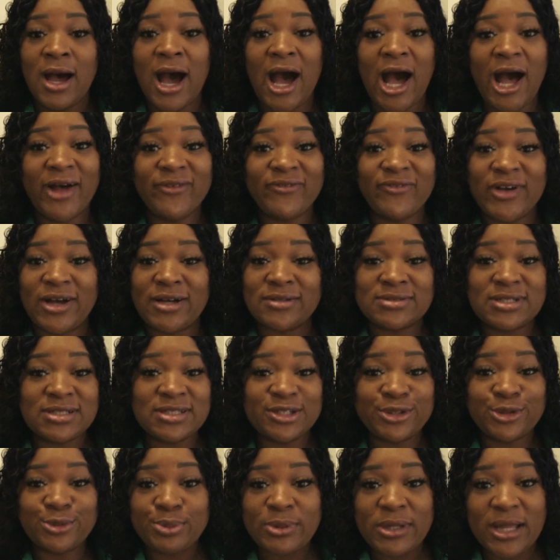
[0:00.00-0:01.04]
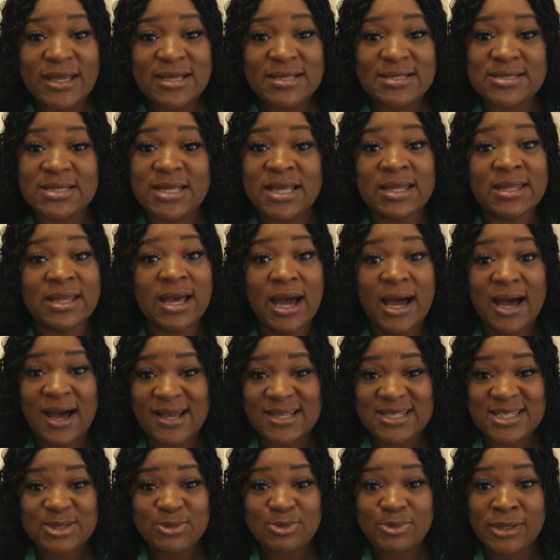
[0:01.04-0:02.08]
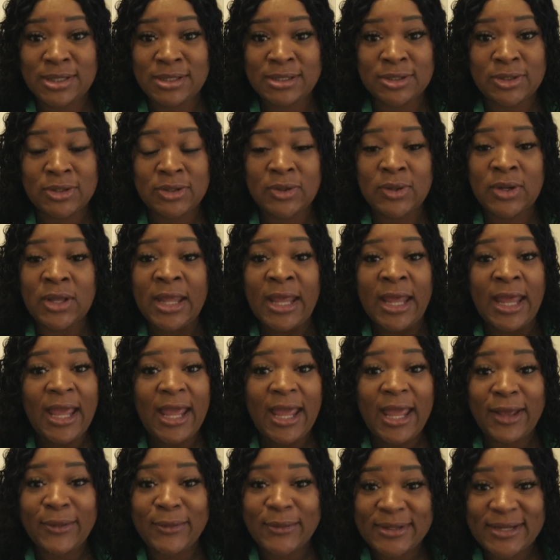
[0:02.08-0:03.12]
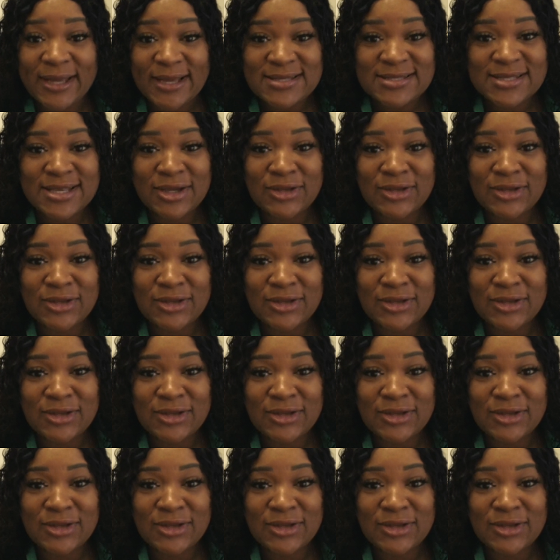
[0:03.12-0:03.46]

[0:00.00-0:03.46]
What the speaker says: I found a little place in the hospital. And when I tell